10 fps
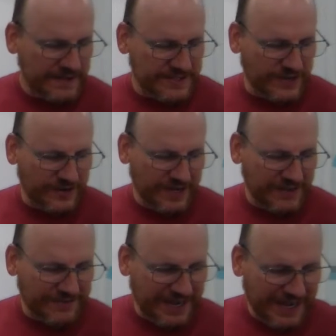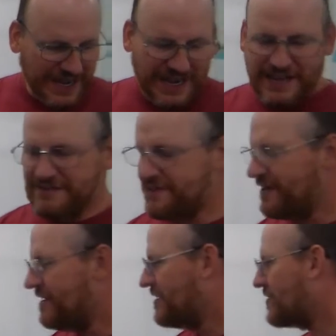So if I
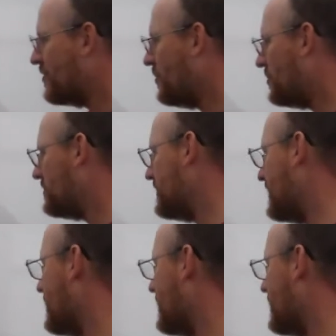have cold